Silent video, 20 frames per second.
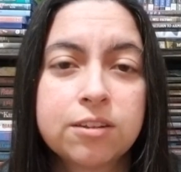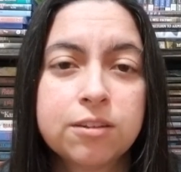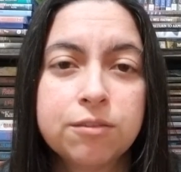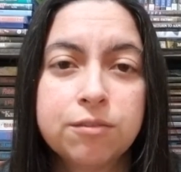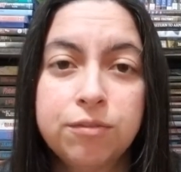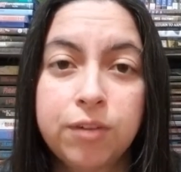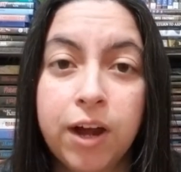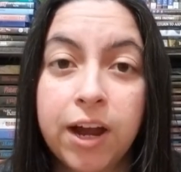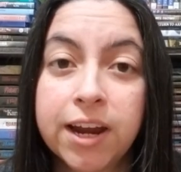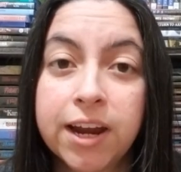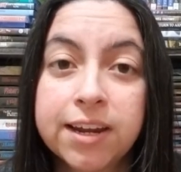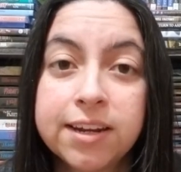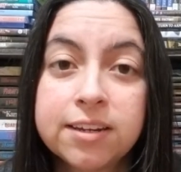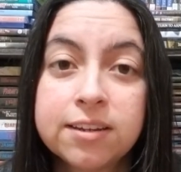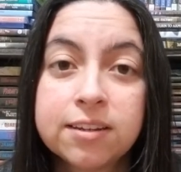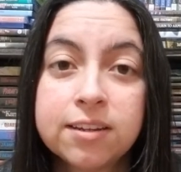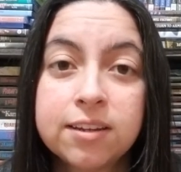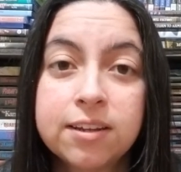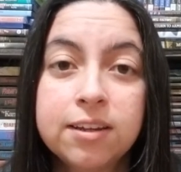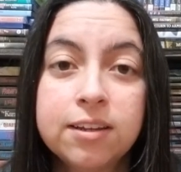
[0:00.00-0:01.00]
to
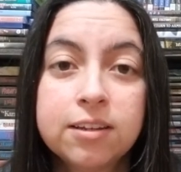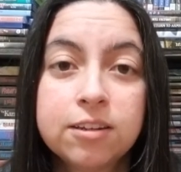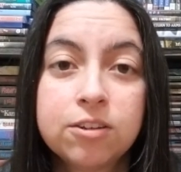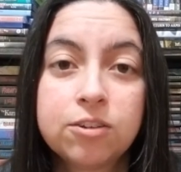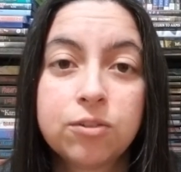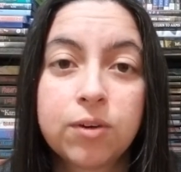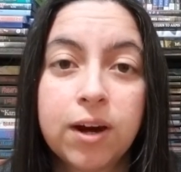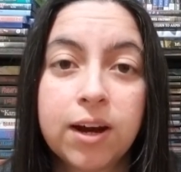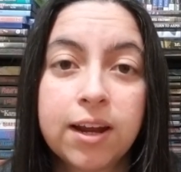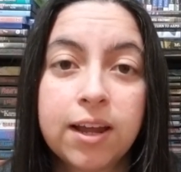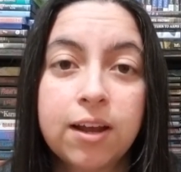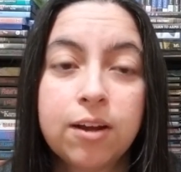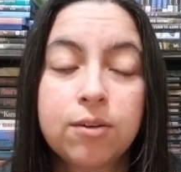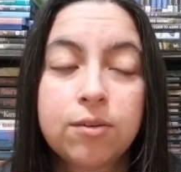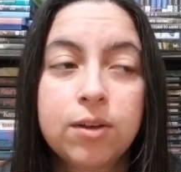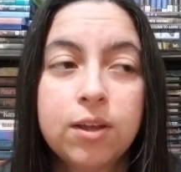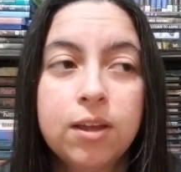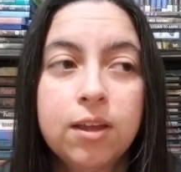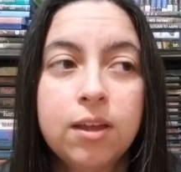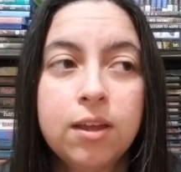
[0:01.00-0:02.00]
find to try out.